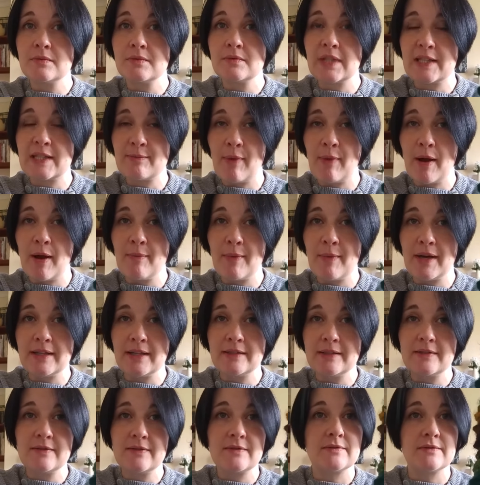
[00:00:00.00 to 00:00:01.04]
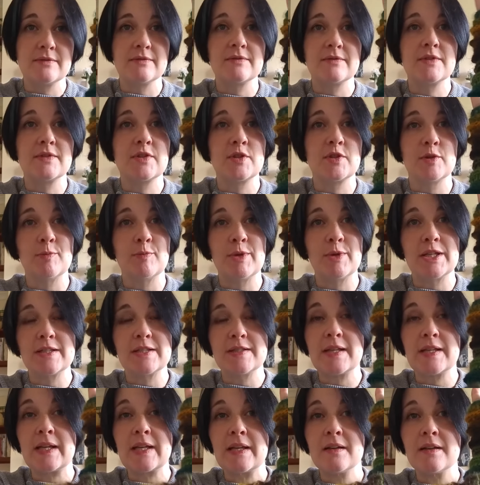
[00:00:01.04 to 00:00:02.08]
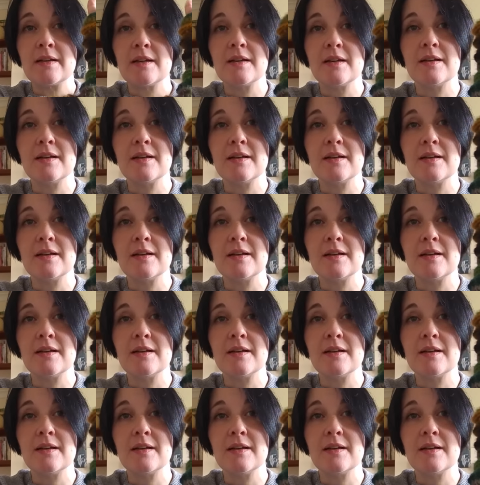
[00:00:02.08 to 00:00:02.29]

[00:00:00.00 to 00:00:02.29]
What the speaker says: despite my stupidity.